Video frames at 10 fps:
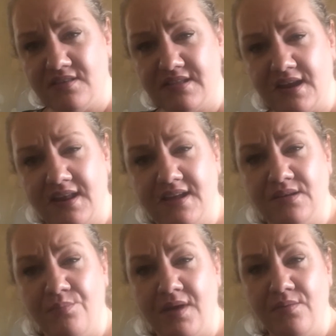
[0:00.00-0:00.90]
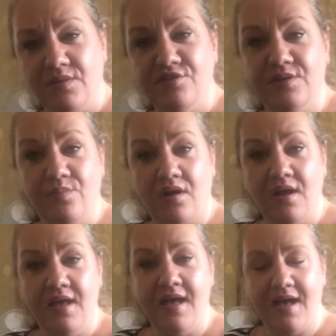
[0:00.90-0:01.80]
Direct, it might be cheaper,
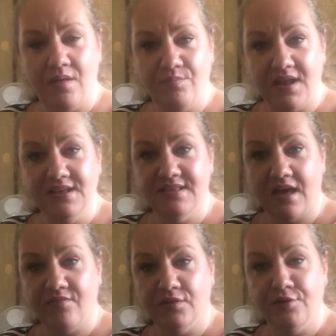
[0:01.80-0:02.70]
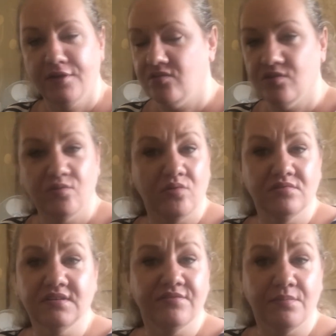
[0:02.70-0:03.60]
but I need to have a look. I just
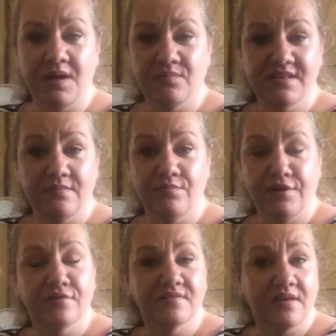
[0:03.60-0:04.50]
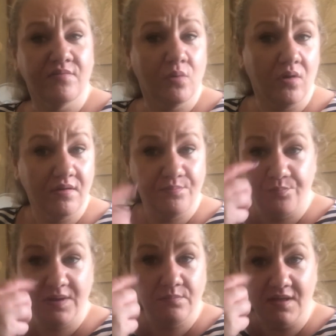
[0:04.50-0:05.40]
ordered it from Amazon because I've got
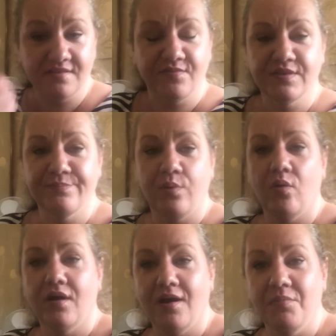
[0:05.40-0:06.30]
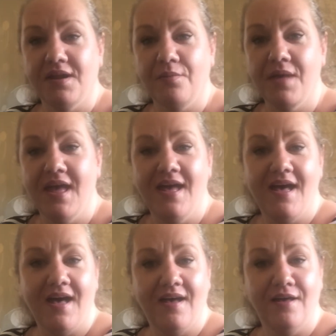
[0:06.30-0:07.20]
a big massive spot coming up,
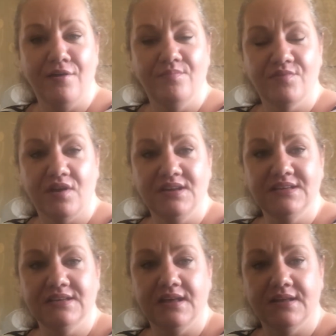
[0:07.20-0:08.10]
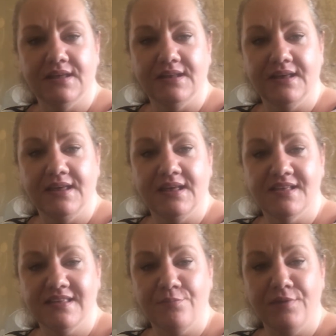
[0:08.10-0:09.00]
so I needed it kind of
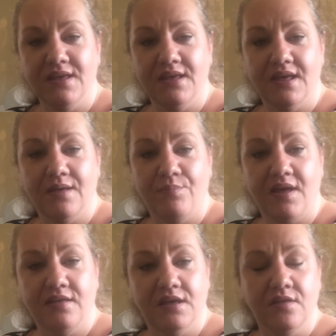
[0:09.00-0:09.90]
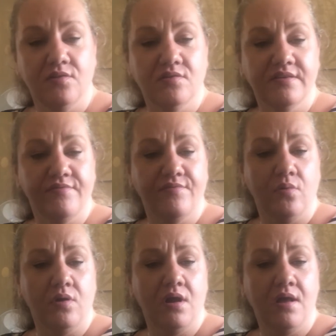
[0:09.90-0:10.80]
ASAP. But you can use it
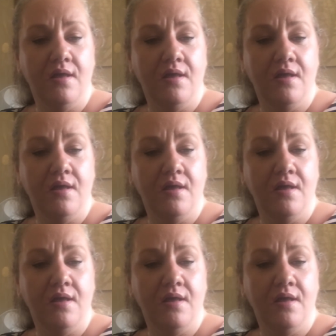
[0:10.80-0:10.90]
for